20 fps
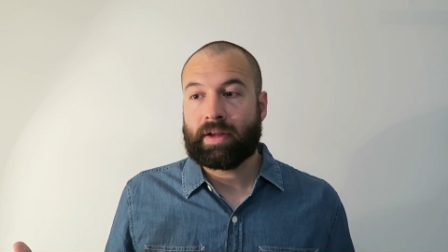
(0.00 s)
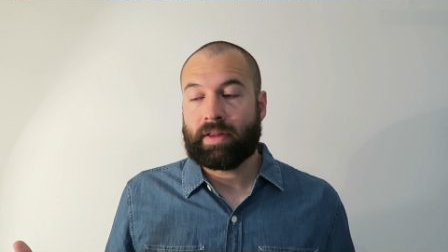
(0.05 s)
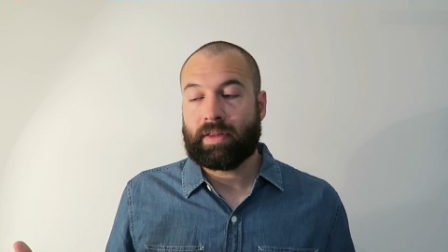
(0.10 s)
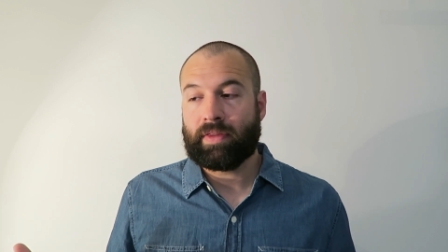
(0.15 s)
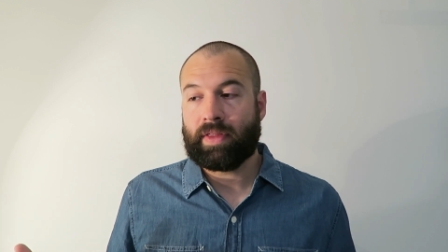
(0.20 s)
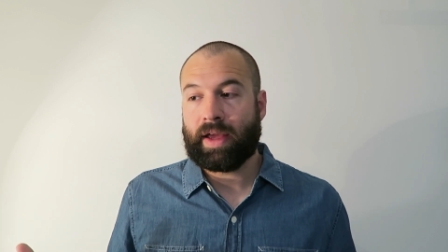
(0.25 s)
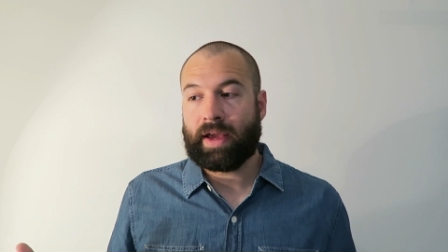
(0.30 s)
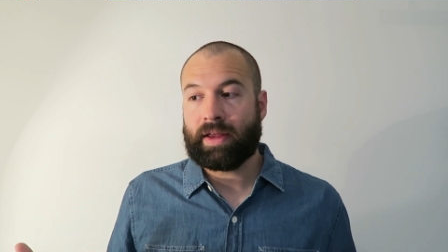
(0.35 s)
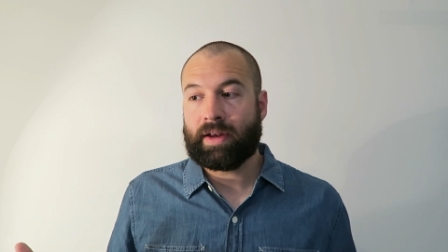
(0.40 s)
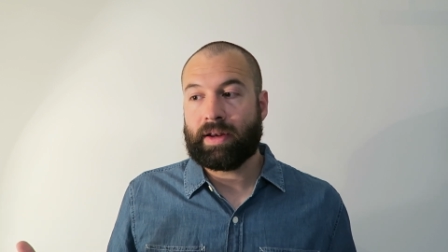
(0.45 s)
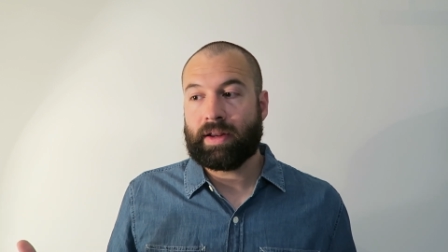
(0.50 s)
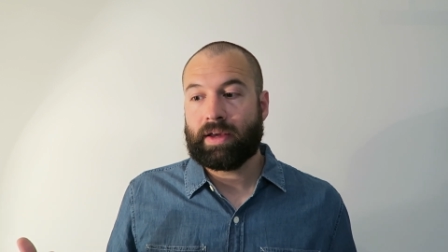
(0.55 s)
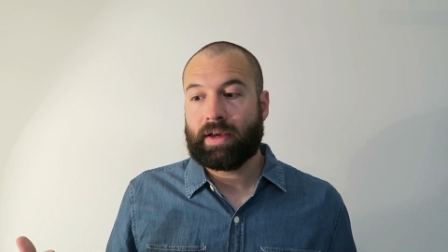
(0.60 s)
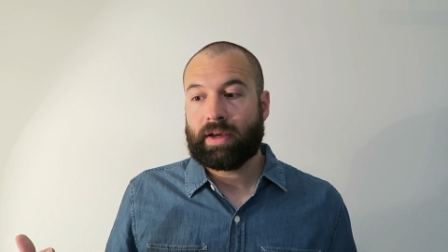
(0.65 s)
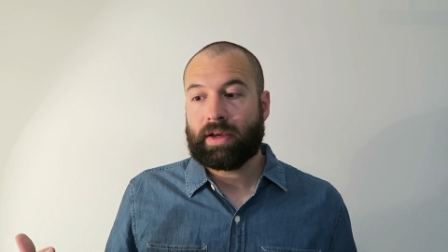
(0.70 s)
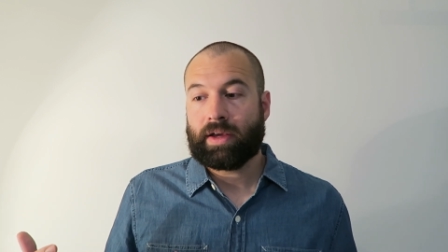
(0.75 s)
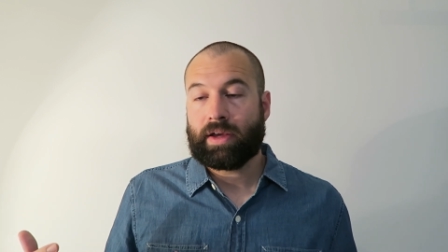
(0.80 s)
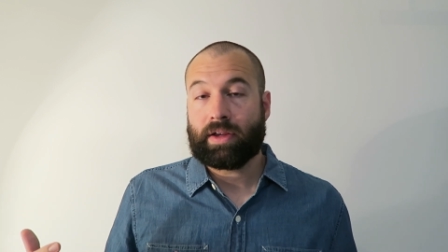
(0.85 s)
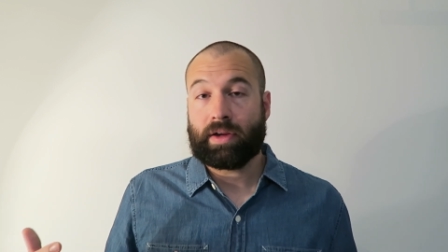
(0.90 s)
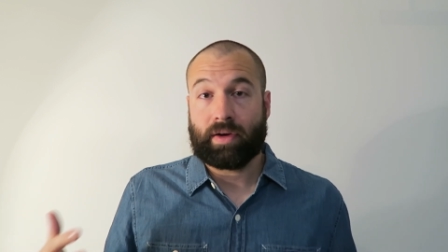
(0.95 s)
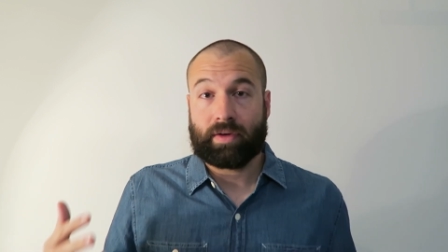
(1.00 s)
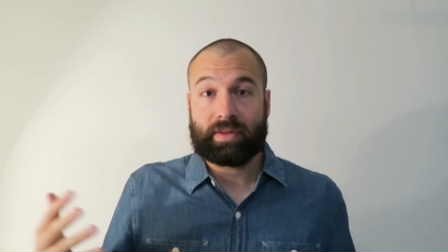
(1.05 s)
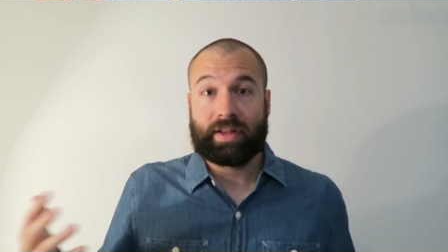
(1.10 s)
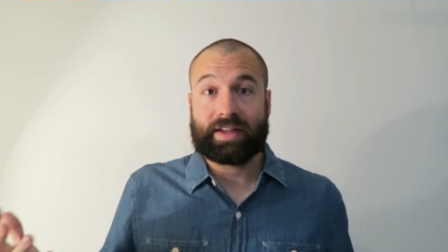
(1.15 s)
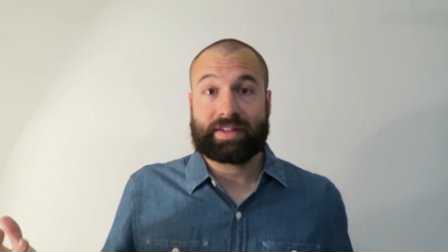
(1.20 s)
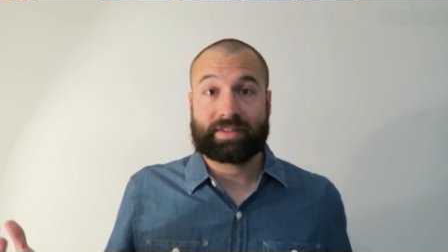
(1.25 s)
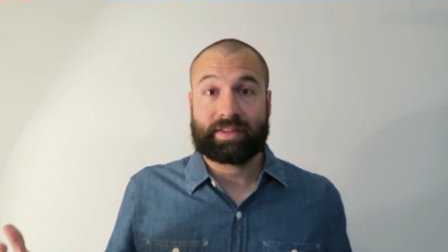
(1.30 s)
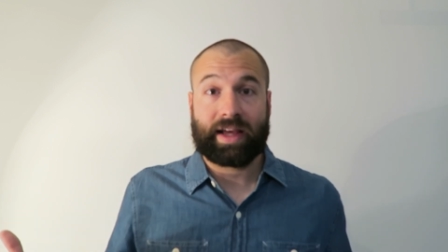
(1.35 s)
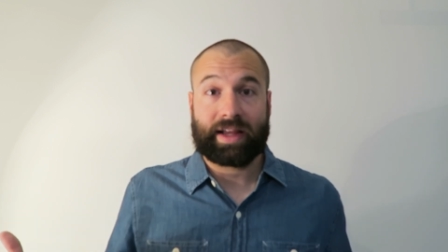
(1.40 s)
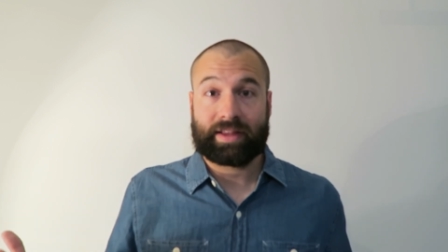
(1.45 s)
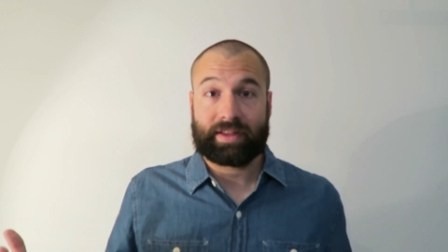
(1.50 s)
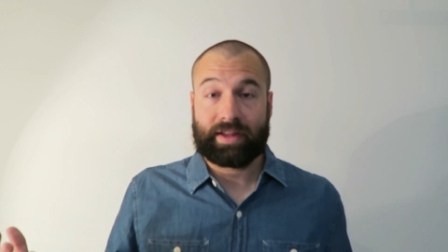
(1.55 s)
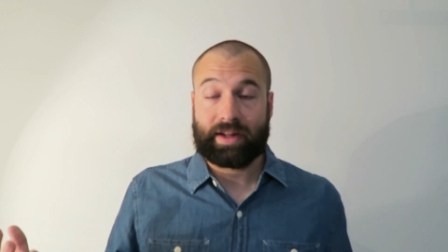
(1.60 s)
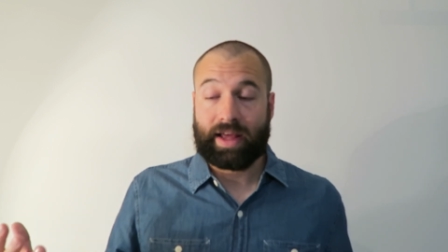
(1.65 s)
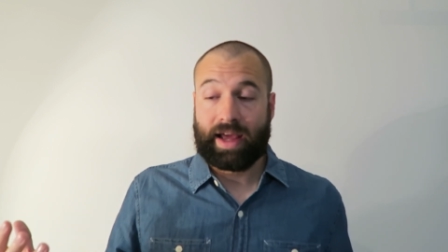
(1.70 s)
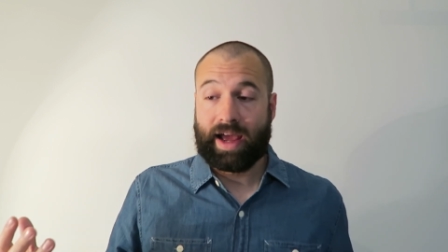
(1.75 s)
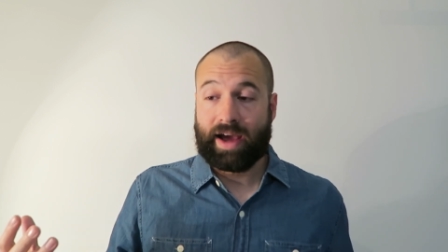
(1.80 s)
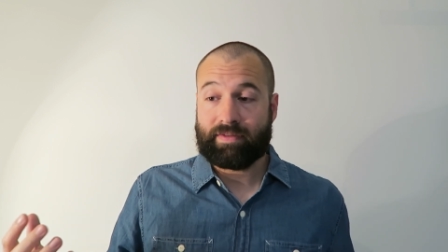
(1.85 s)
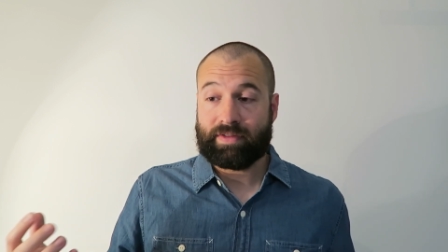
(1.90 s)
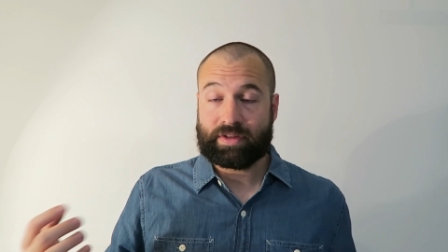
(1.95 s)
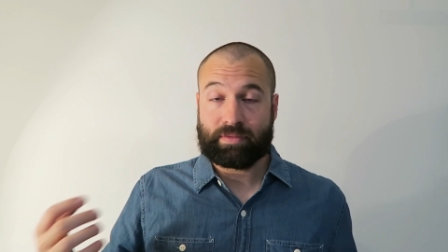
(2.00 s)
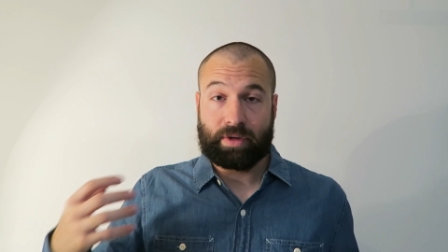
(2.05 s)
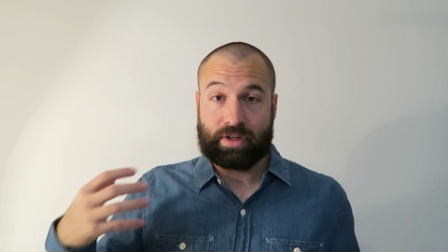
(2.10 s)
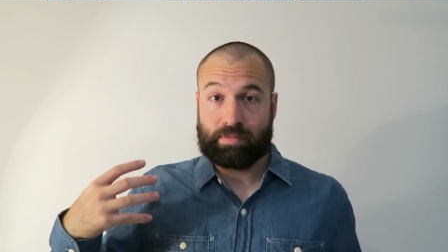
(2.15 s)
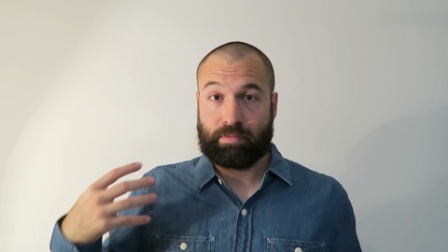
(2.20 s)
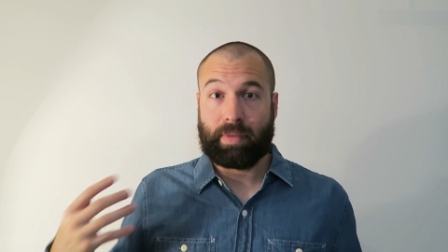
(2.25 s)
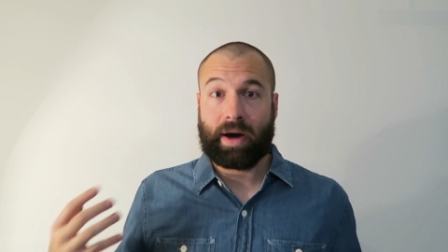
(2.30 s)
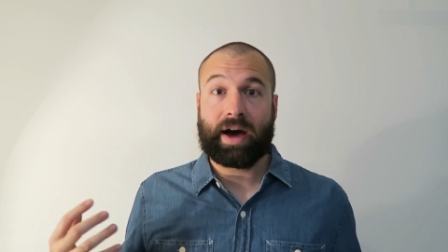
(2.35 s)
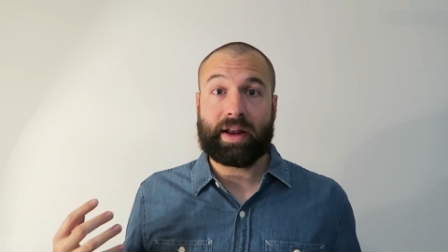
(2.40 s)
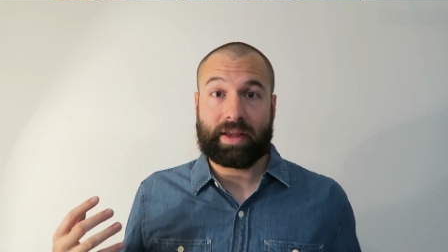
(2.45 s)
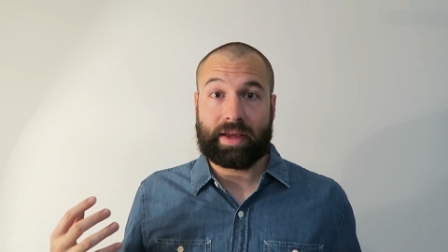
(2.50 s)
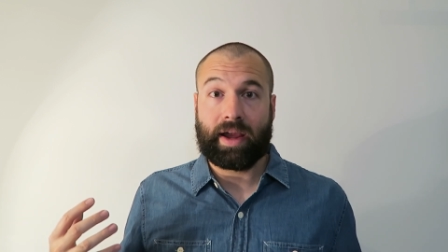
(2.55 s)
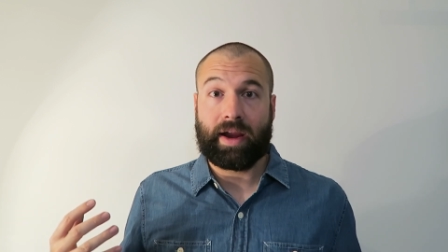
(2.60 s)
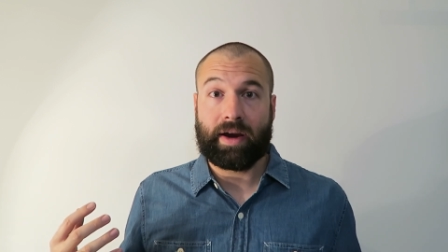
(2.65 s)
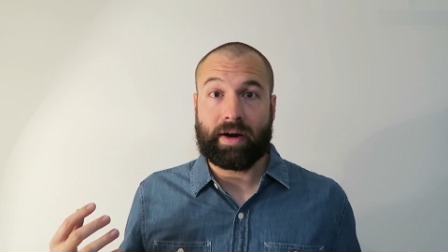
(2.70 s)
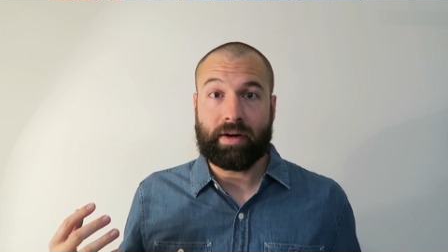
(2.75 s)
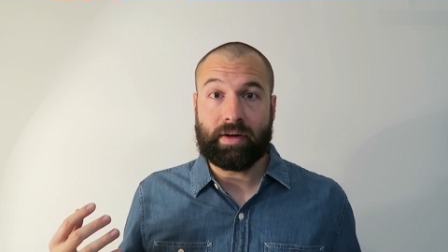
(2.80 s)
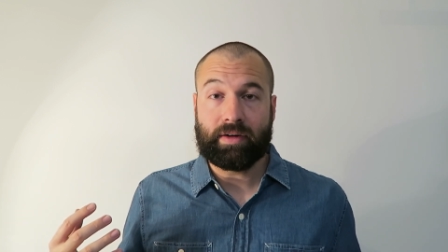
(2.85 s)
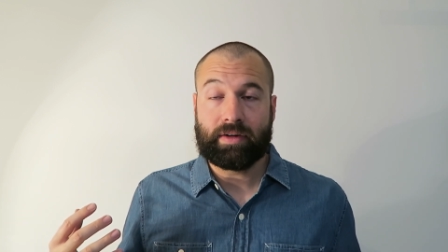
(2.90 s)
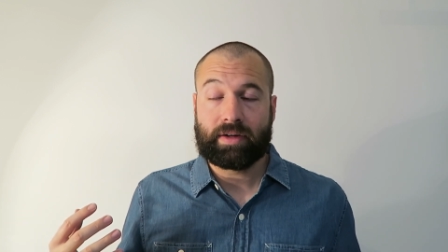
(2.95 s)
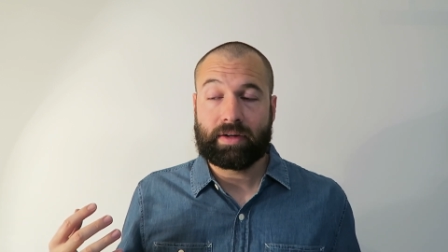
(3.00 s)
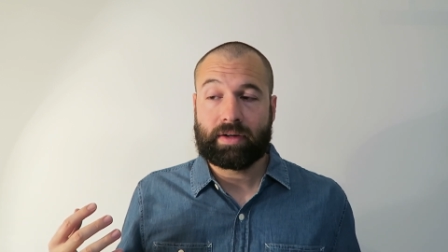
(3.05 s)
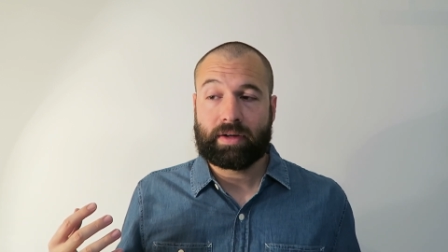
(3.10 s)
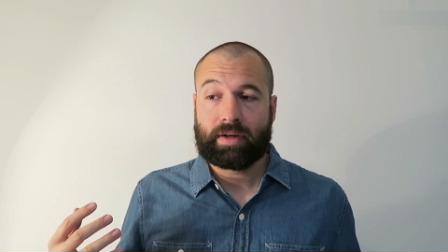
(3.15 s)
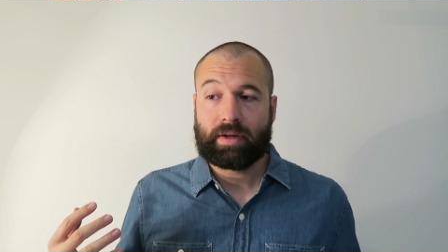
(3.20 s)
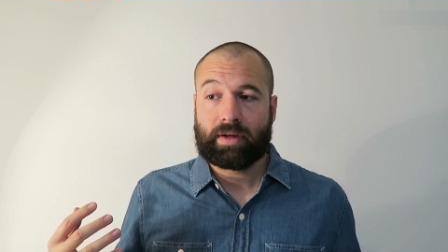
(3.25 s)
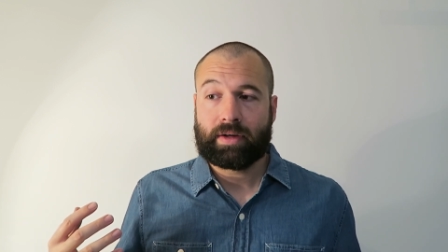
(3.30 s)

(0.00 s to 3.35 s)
then you're less likely to have as much body hair,